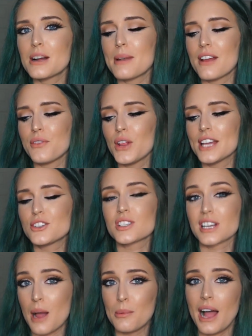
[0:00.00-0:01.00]
but I feel like just a
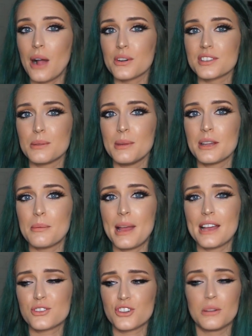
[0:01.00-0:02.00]
couple hours in a makeup
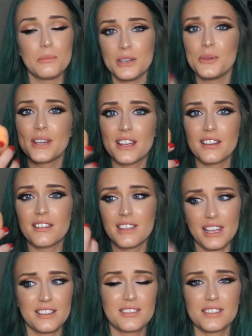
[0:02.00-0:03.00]
bag shouldn't be doing
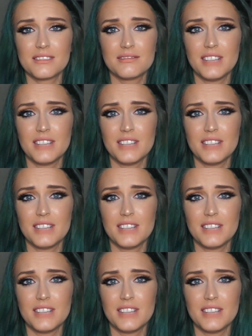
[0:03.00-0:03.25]
this.